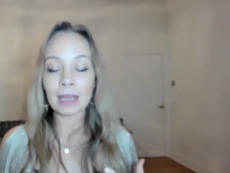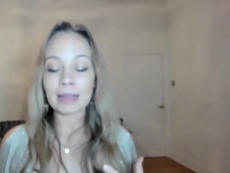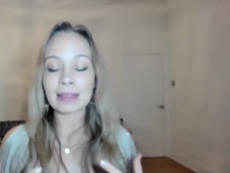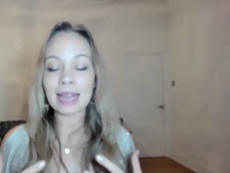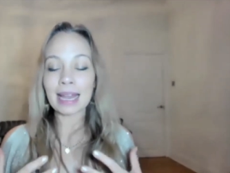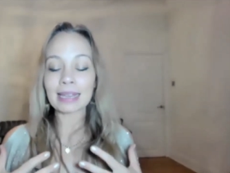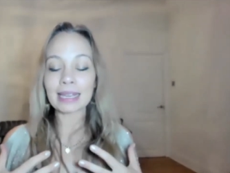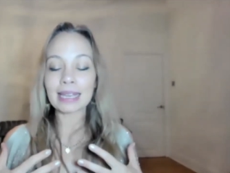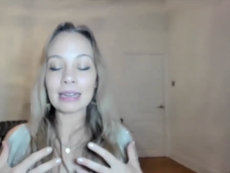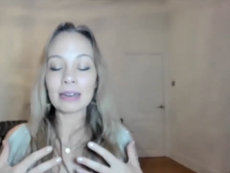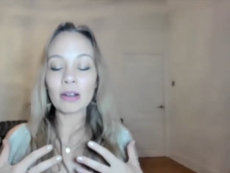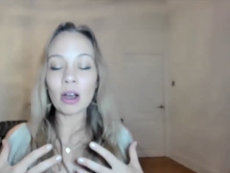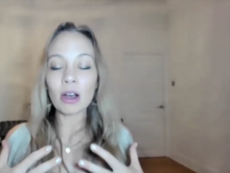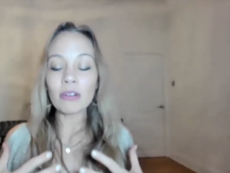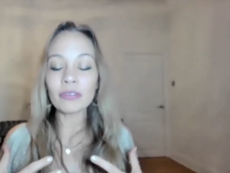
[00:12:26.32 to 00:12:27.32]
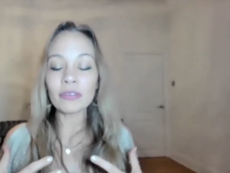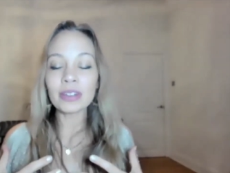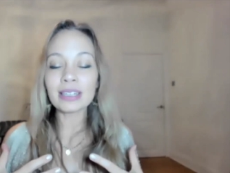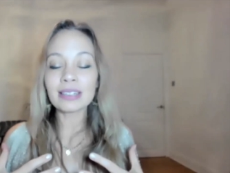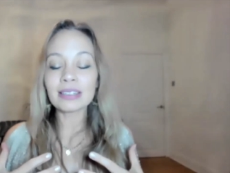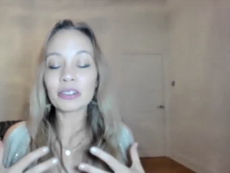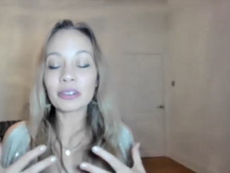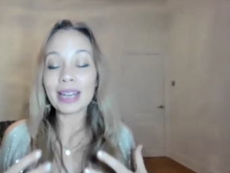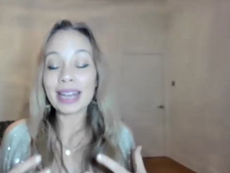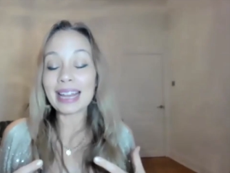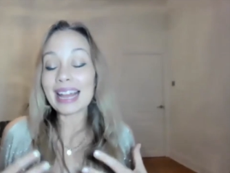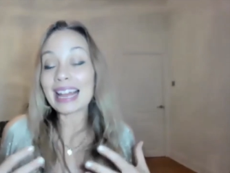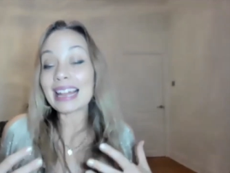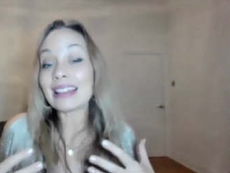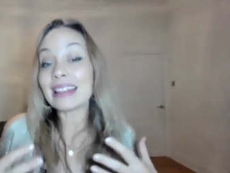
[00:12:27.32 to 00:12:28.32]
that can often create
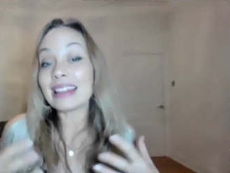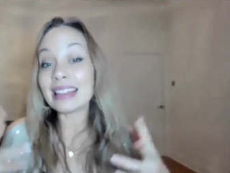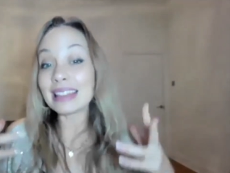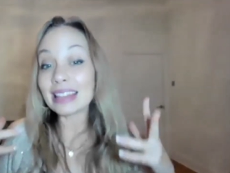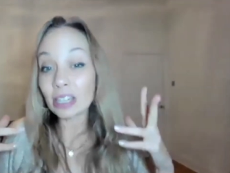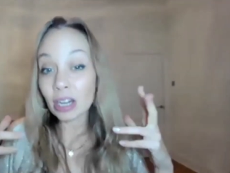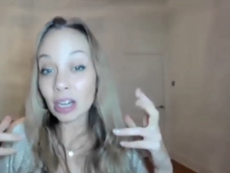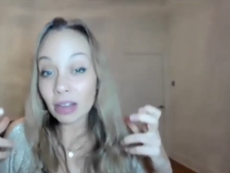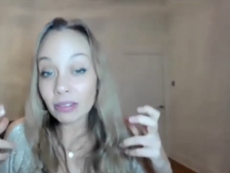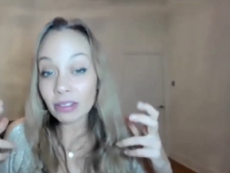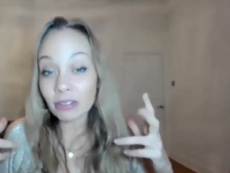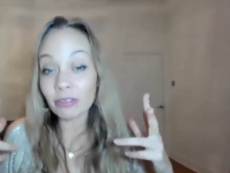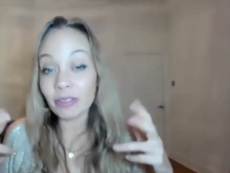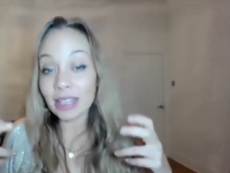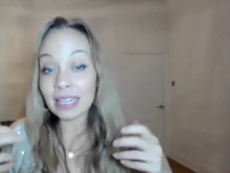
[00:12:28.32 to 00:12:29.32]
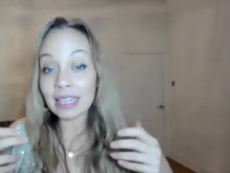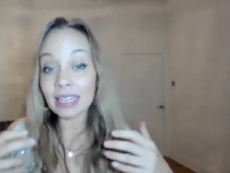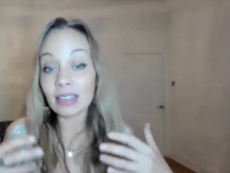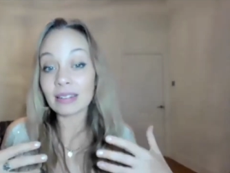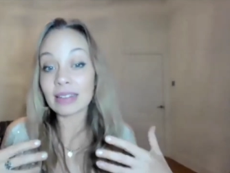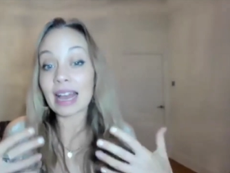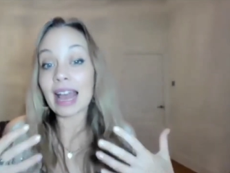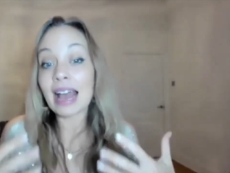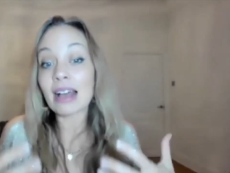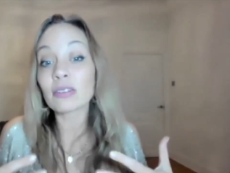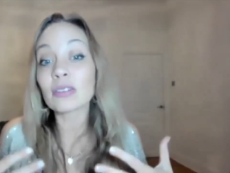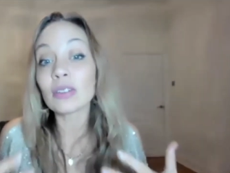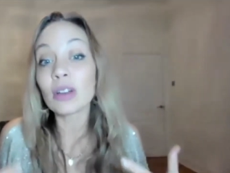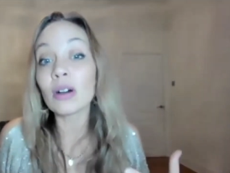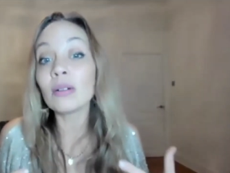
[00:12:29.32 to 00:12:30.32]
the feeling that our
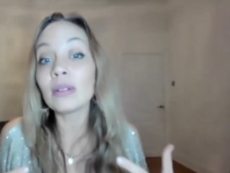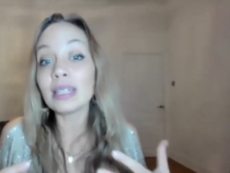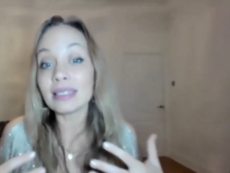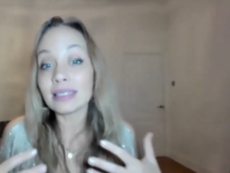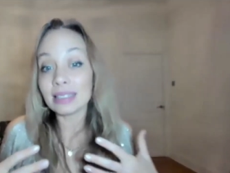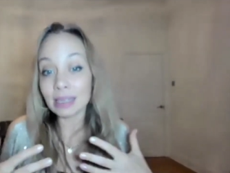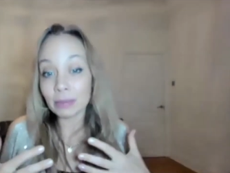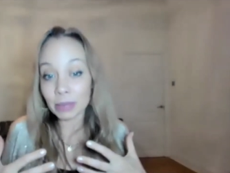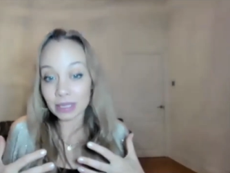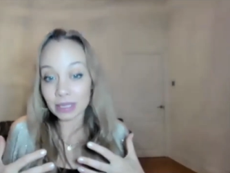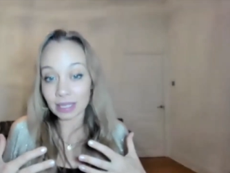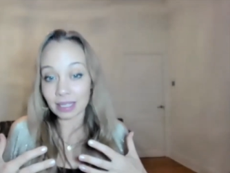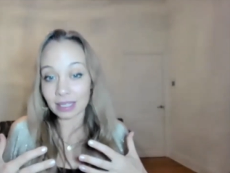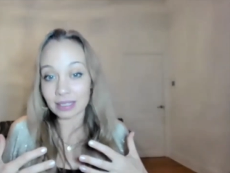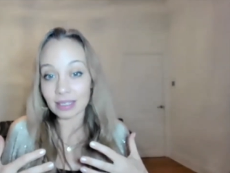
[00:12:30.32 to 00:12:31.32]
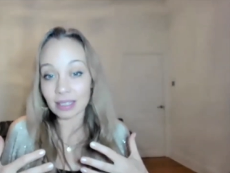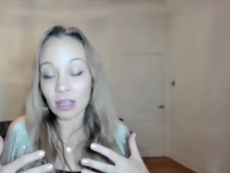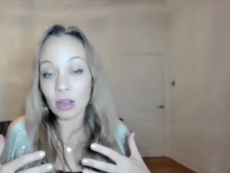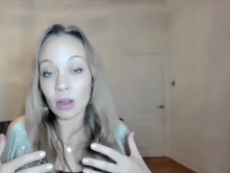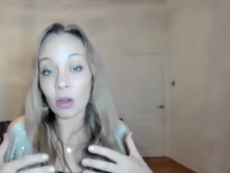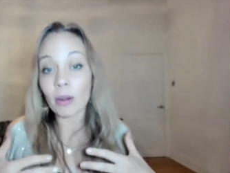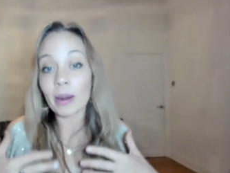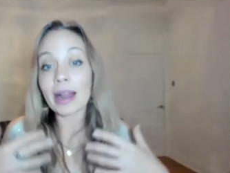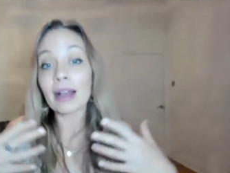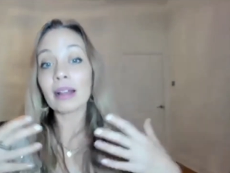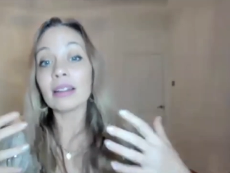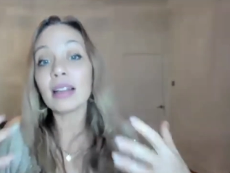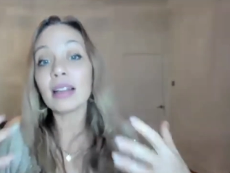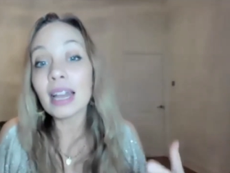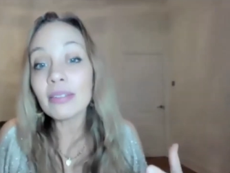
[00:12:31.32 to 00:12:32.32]
soul is limited, or our
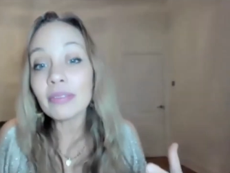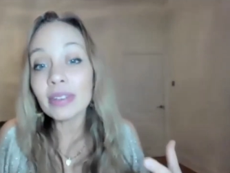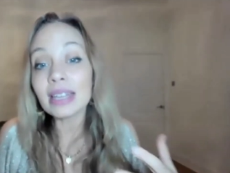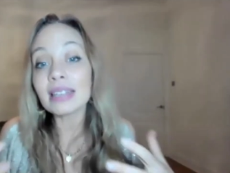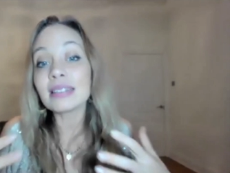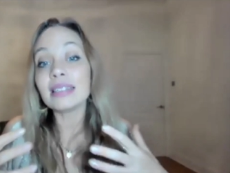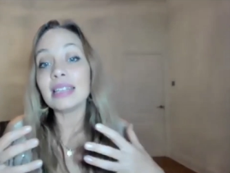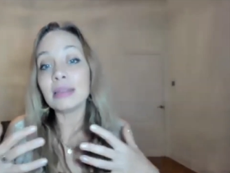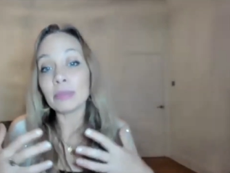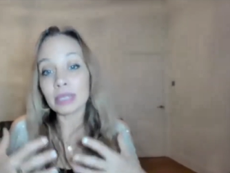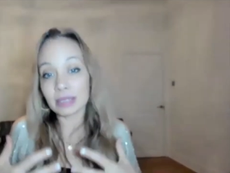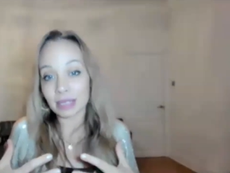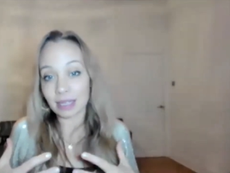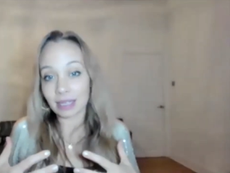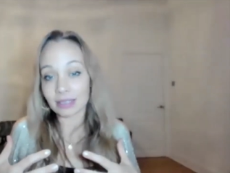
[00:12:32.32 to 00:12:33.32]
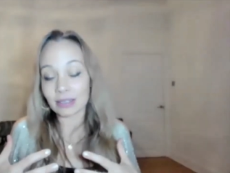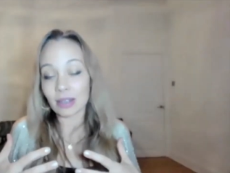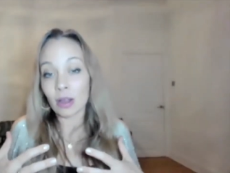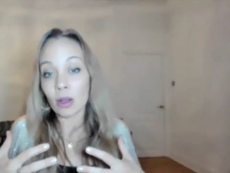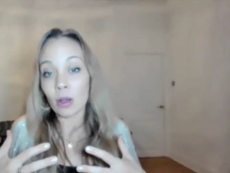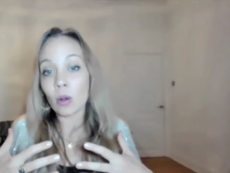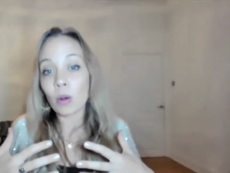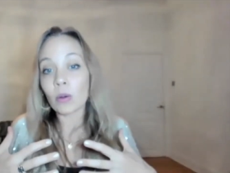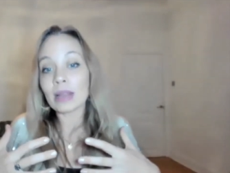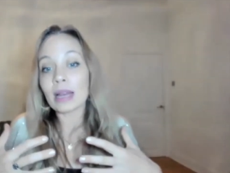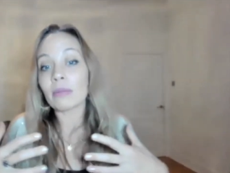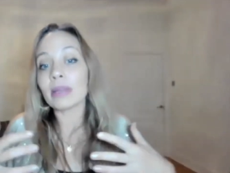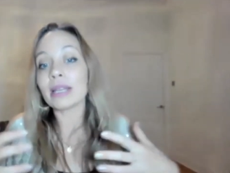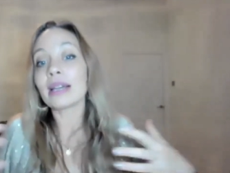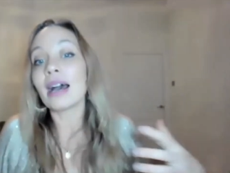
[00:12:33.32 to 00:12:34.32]
life is limited, or
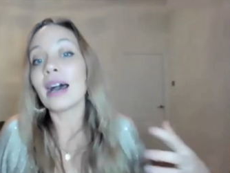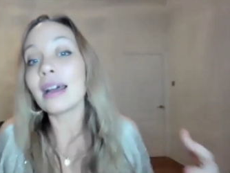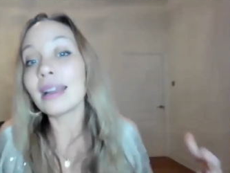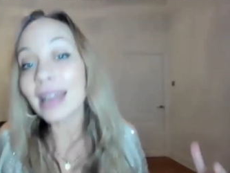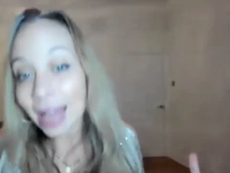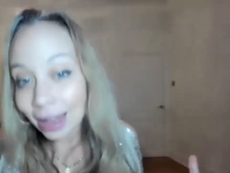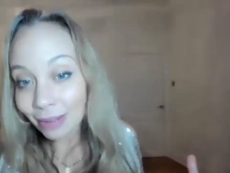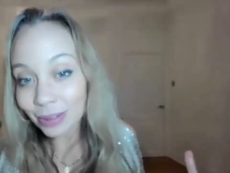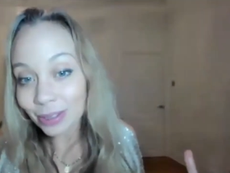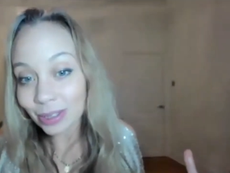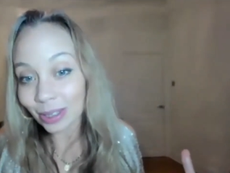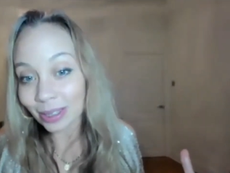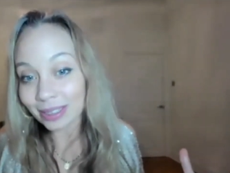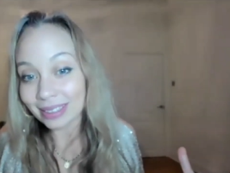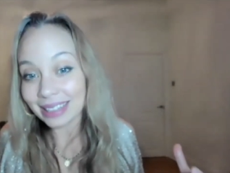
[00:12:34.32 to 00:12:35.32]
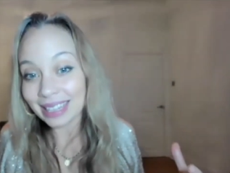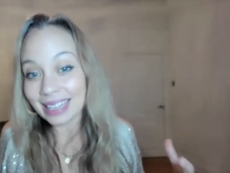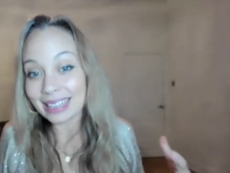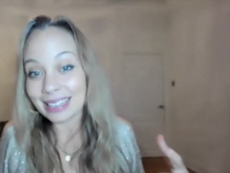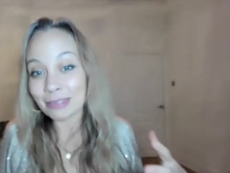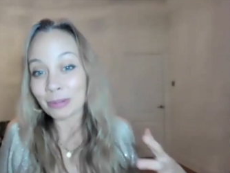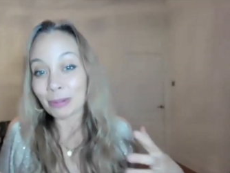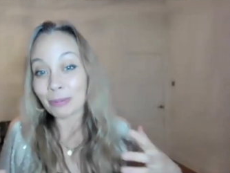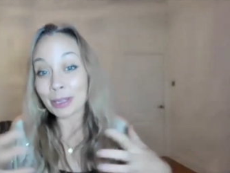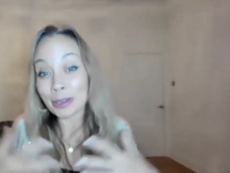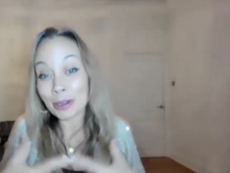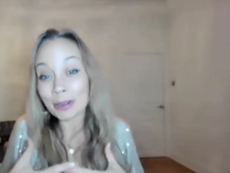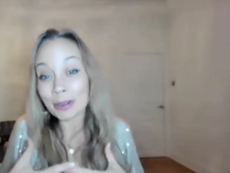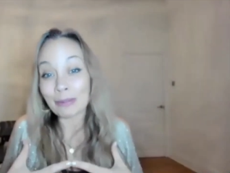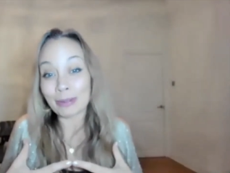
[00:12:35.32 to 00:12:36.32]
that we can't have certain things when we
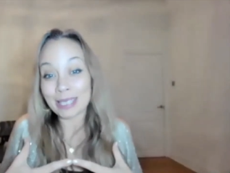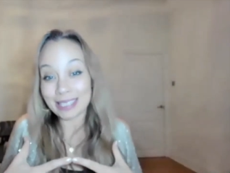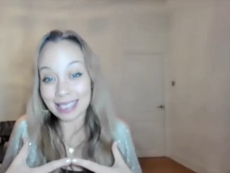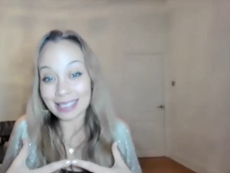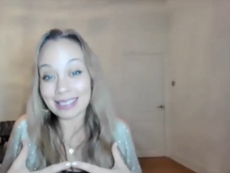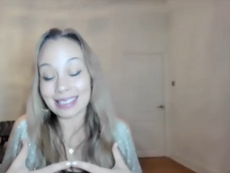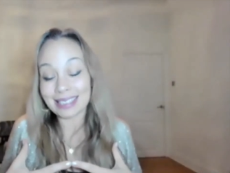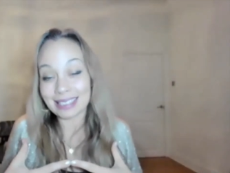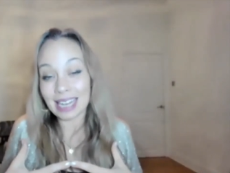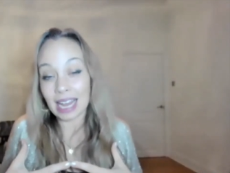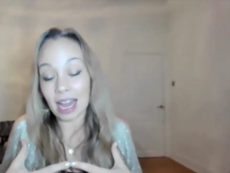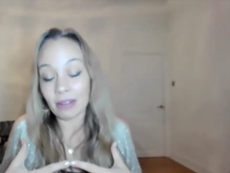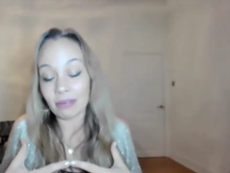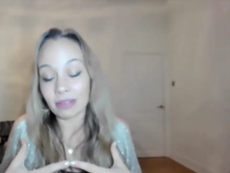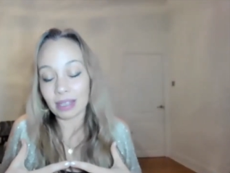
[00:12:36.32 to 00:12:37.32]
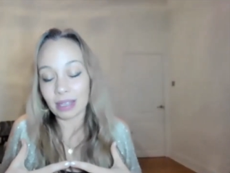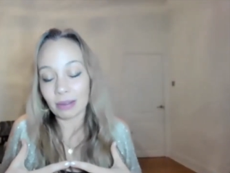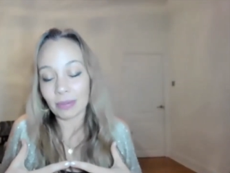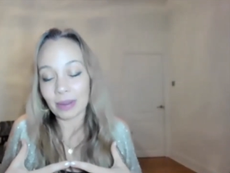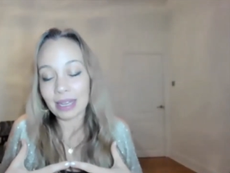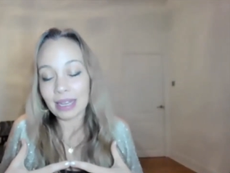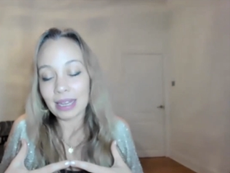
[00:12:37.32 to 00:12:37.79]
know that we're destined to have them.